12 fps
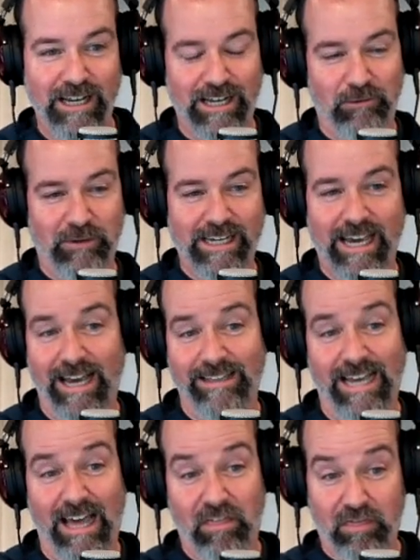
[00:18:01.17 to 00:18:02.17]
And we had
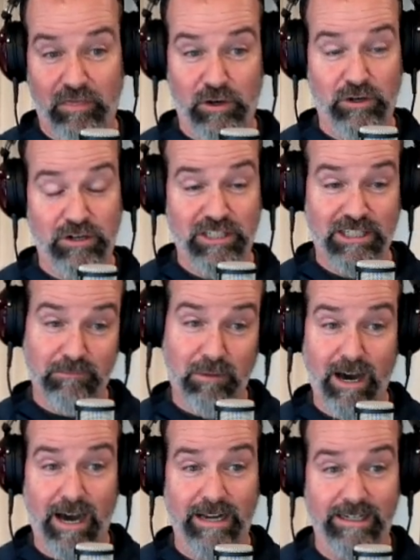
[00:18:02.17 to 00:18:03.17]
that third
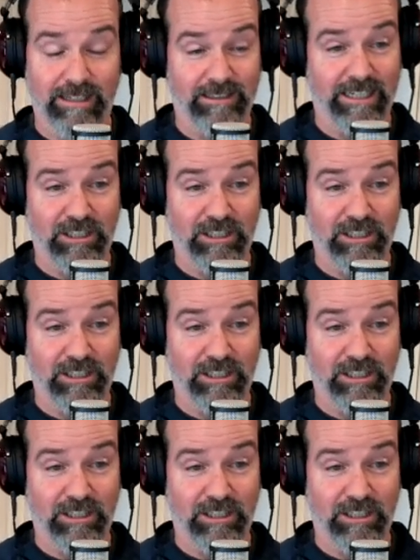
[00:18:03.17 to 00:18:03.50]
spot at like